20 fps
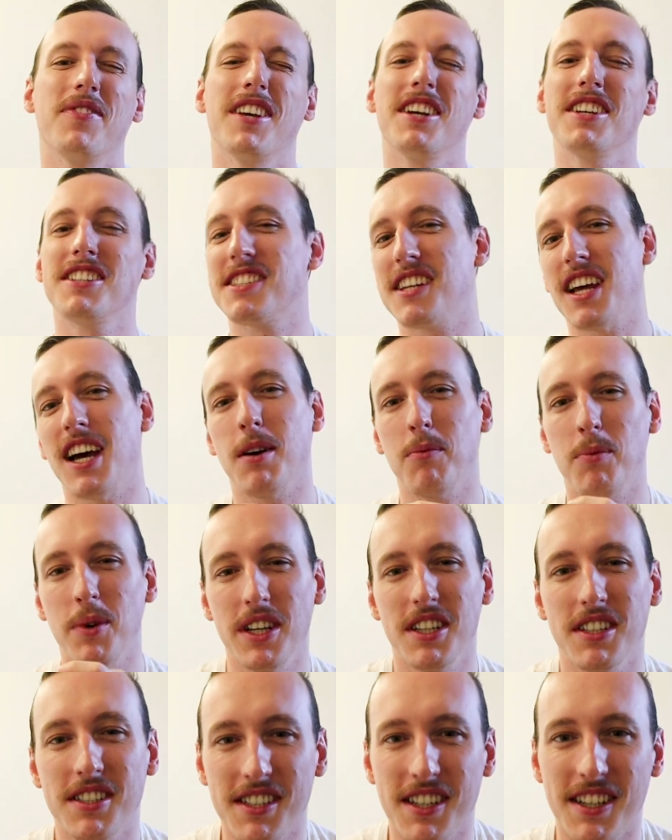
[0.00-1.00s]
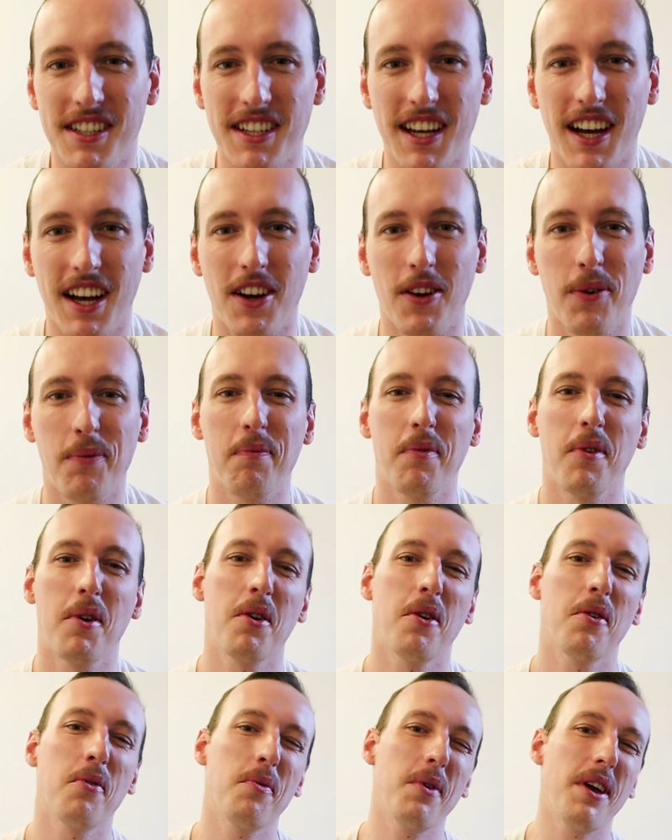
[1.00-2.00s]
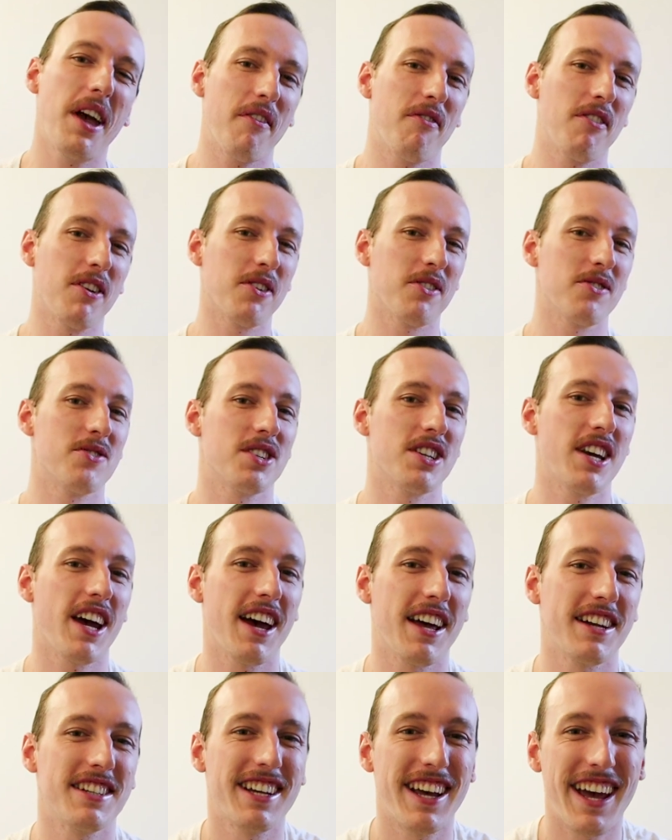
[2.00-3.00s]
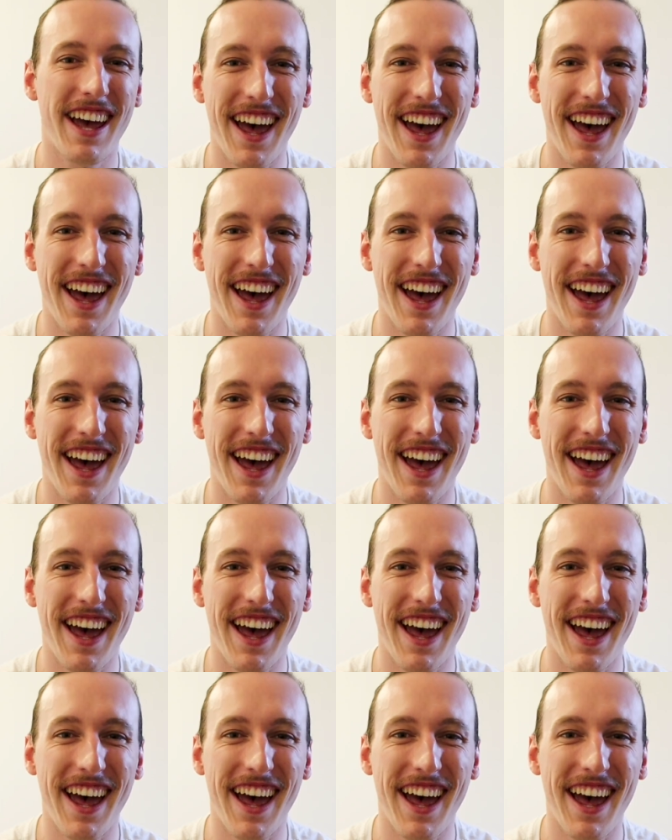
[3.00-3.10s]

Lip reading: It's time we just sit down, we have a little chat,